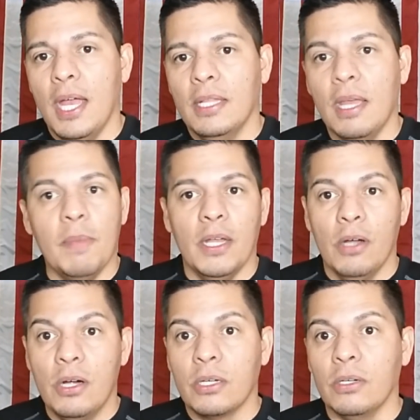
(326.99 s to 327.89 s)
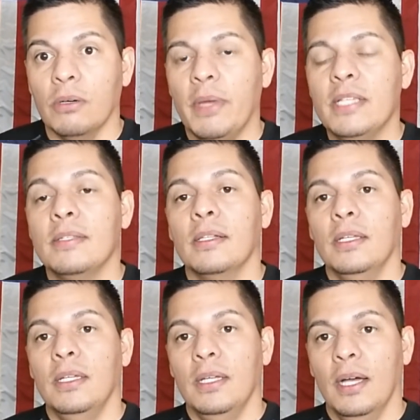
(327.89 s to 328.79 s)
and they made an article.
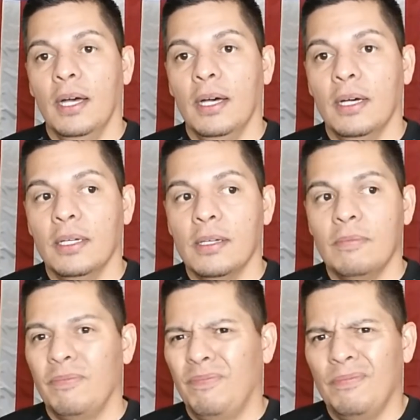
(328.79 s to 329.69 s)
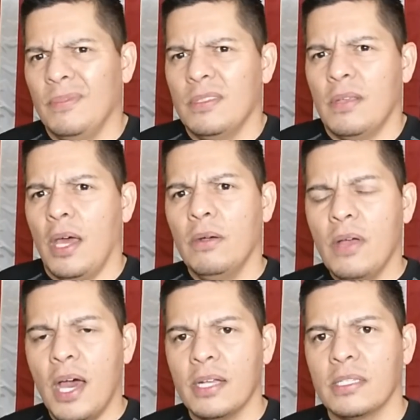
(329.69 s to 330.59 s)
Basically, I don't
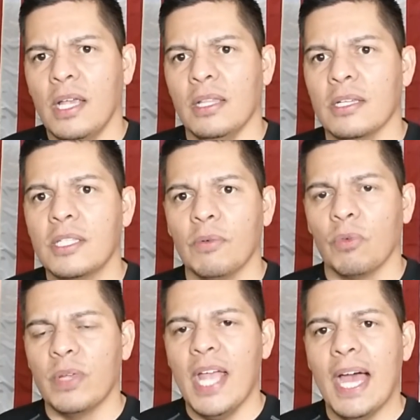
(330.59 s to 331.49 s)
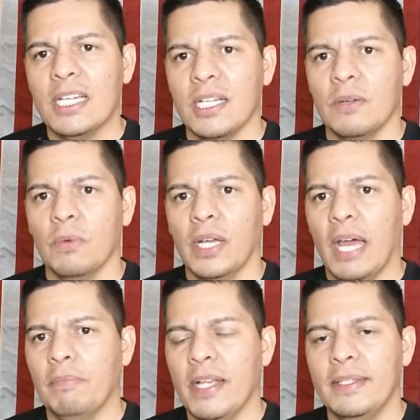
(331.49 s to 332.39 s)
know how to say this. They were rehashing what
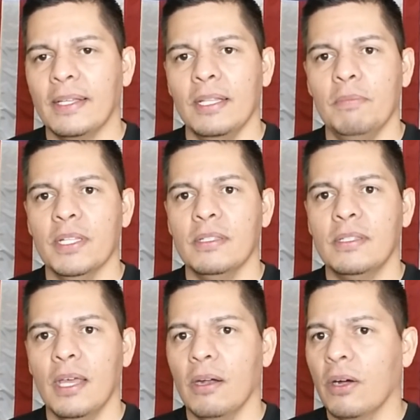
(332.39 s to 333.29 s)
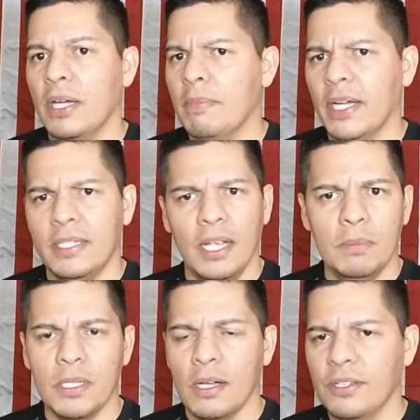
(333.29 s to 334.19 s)
had basically been said already by
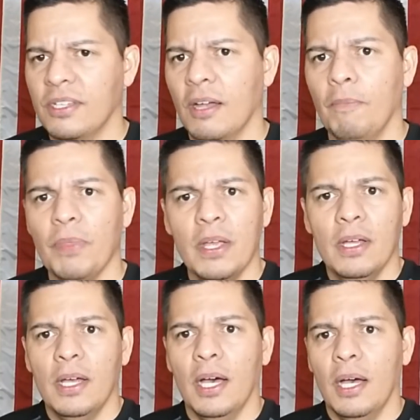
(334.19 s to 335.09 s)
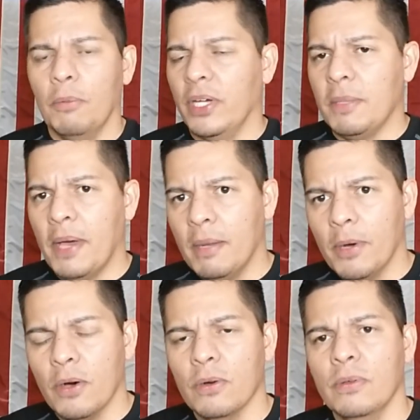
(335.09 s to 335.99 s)
James Alsup, Brittany
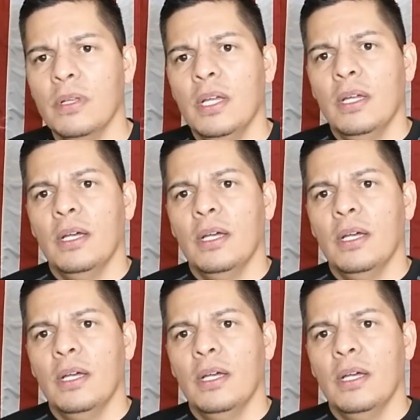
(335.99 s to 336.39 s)
Pettibone,